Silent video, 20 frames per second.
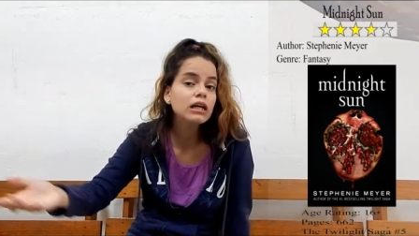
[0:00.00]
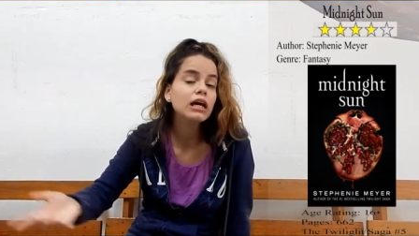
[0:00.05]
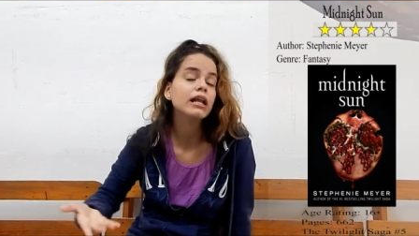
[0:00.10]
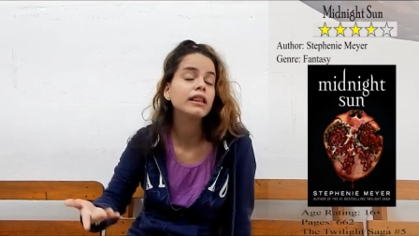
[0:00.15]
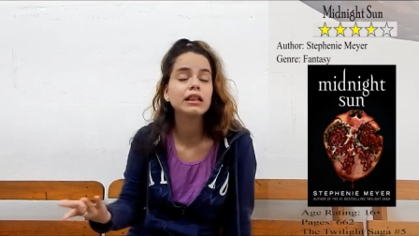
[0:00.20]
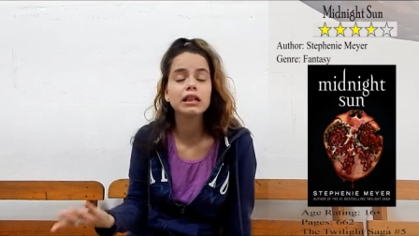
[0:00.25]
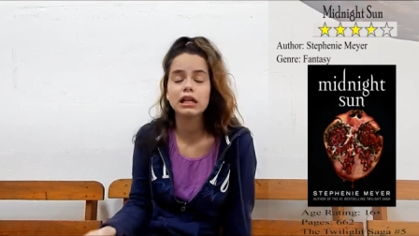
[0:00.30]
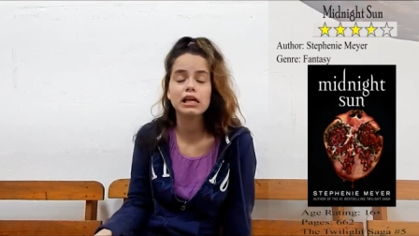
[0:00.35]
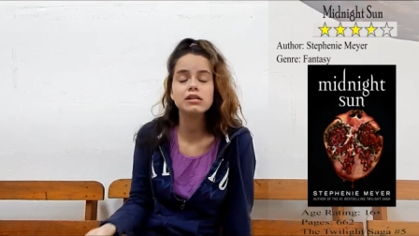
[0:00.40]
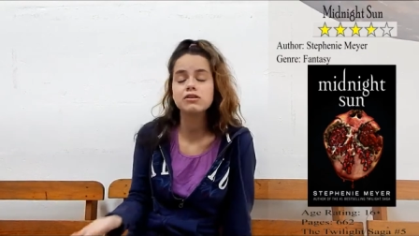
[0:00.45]

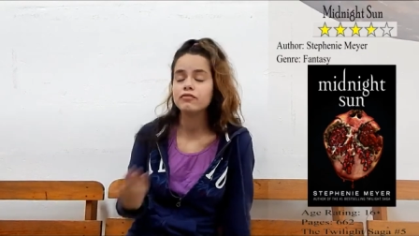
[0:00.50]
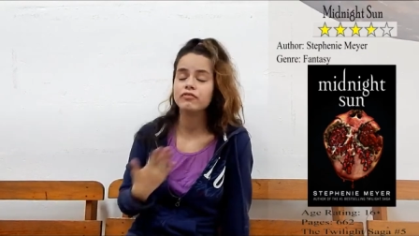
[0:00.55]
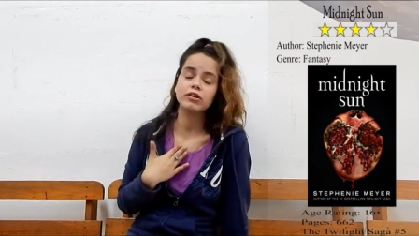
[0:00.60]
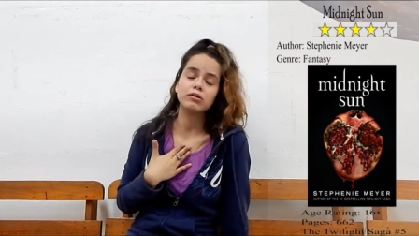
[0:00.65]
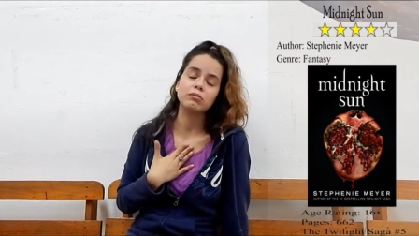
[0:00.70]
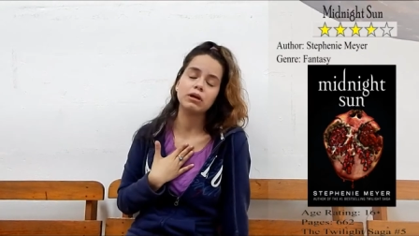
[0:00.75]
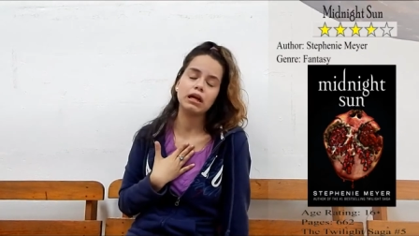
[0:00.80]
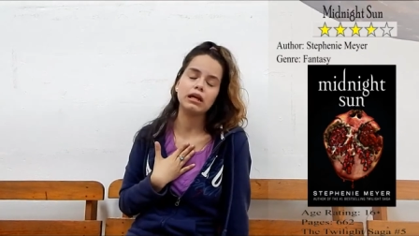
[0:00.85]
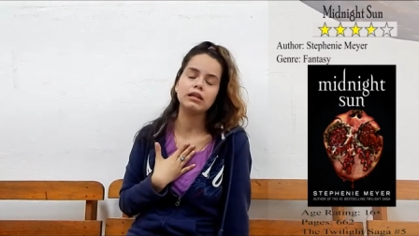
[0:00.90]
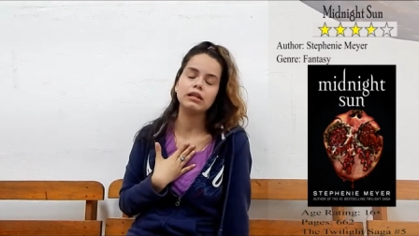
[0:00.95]
At least for
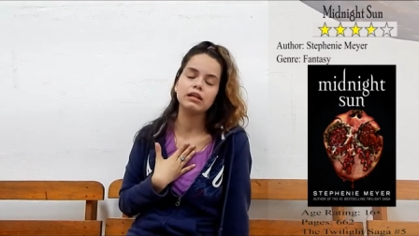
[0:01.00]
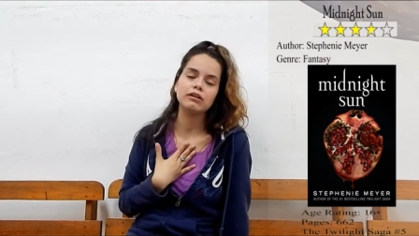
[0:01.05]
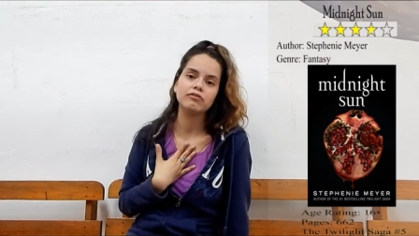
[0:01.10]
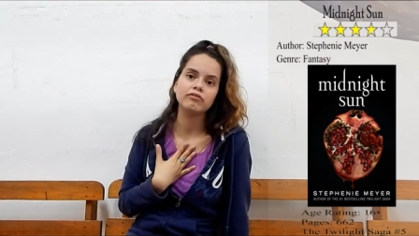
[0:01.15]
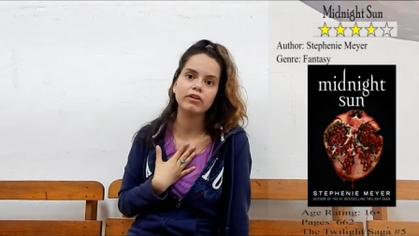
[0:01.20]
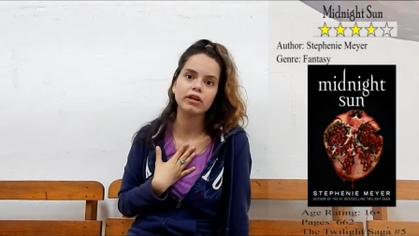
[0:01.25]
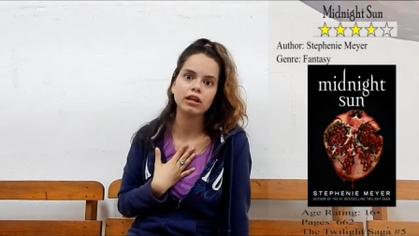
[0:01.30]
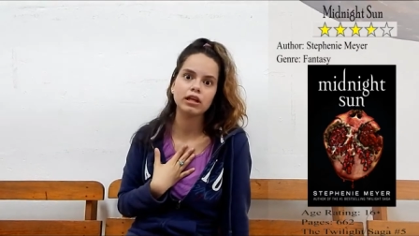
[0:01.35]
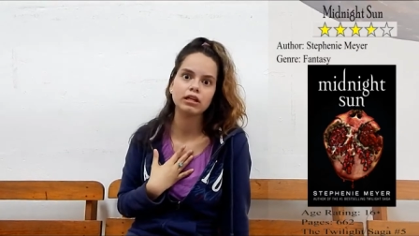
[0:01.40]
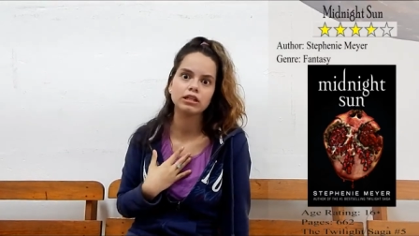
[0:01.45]
me, it didn't
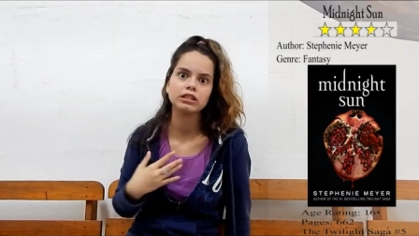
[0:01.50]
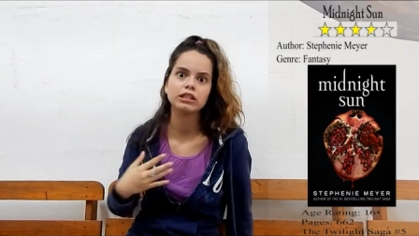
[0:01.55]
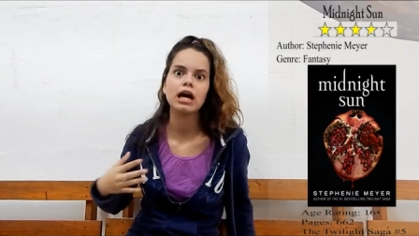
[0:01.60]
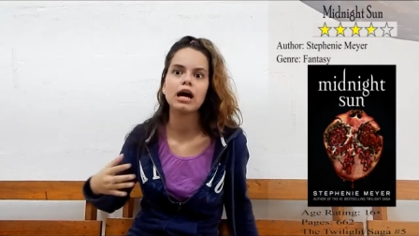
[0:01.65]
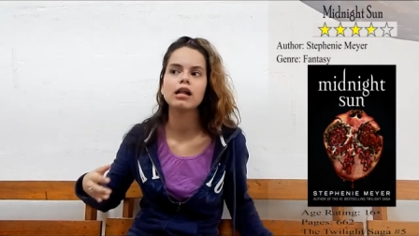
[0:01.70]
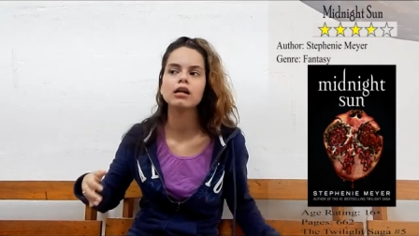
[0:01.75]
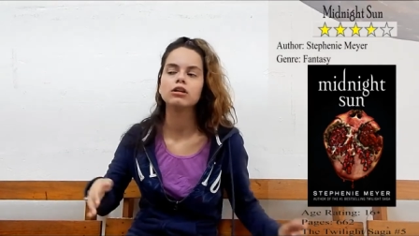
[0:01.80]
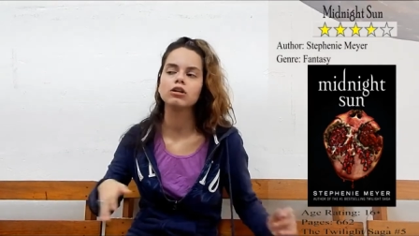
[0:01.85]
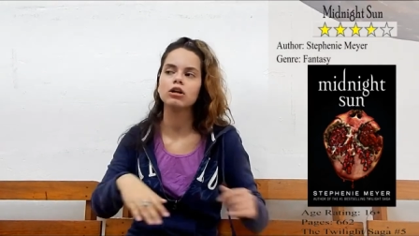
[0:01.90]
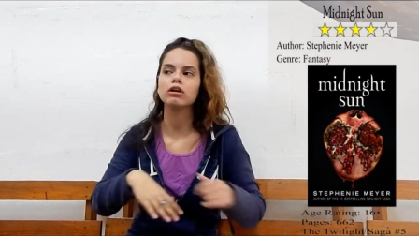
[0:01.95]
feel like she
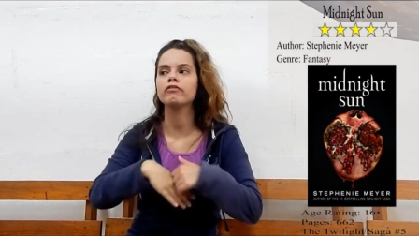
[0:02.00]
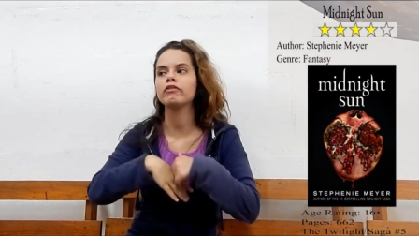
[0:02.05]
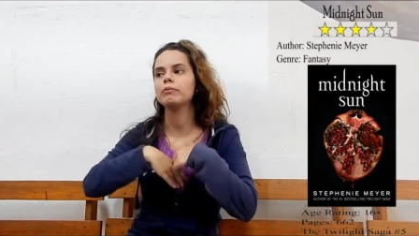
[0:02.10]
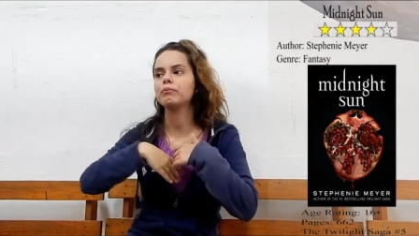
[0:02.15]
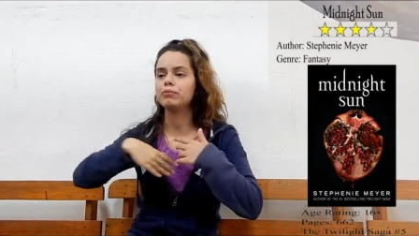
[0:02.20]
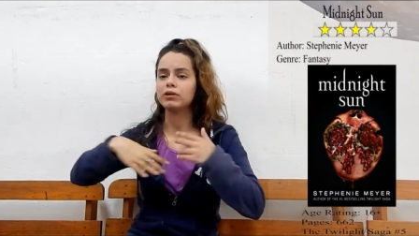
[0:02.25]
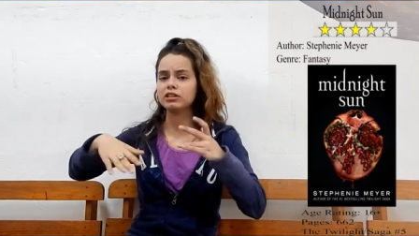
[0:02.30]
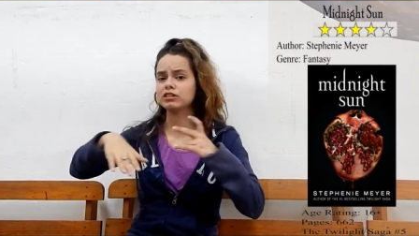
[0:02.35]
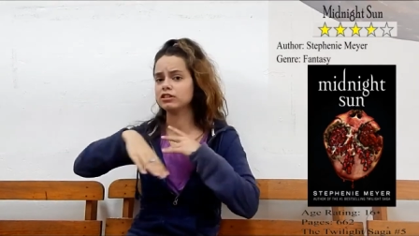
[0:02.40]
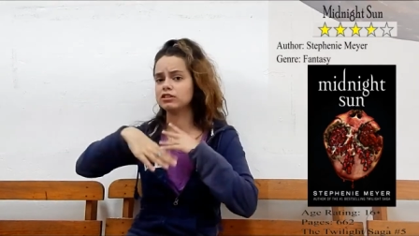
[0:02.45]
had a lot of a
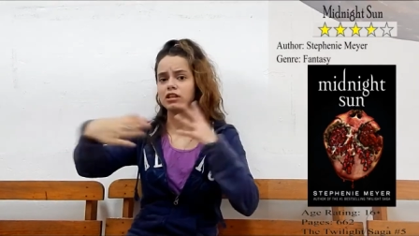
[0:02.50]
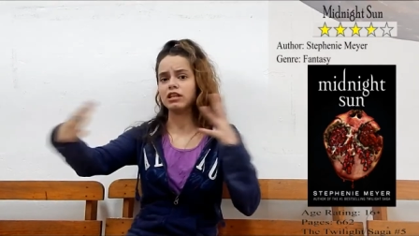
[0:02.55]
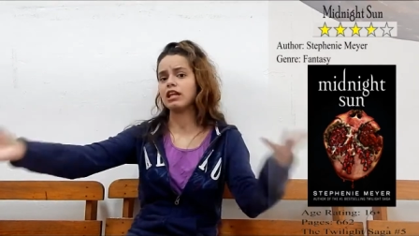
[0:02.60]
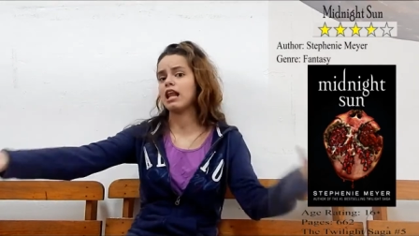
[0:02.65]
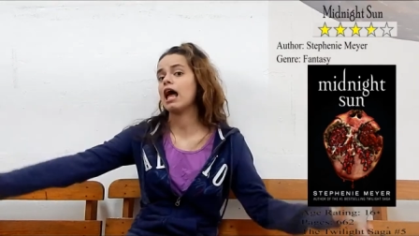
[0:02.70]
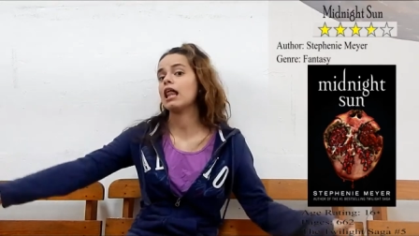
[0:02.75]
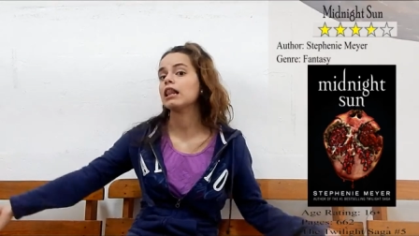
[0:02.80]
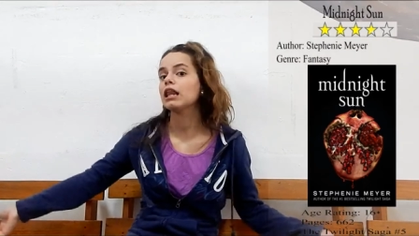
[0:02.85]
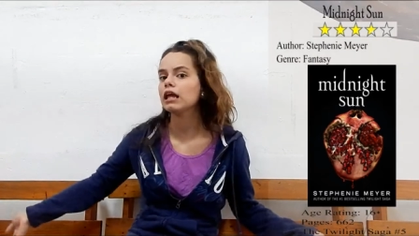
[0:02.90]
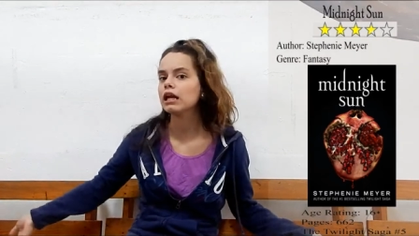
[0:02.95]

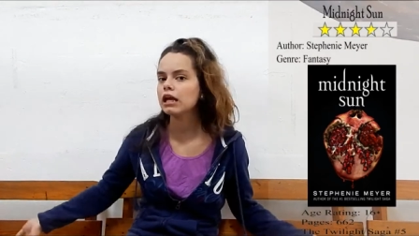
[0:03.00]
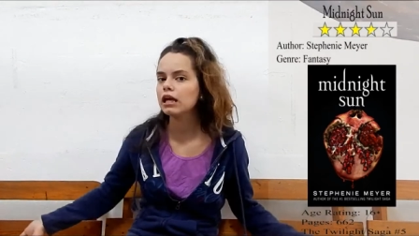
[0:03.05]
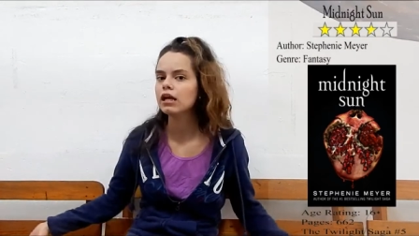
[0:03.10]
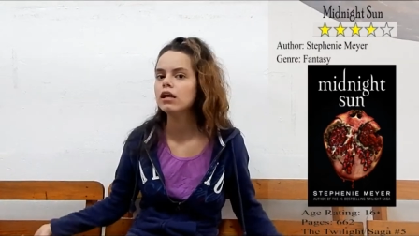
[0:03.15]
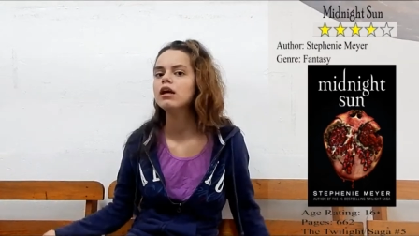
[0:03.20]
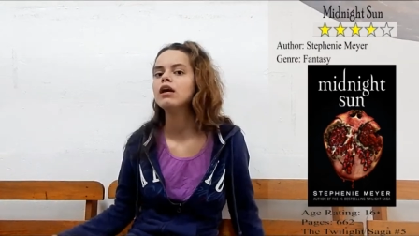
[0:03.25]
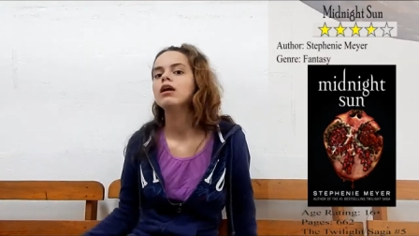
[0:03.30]
personality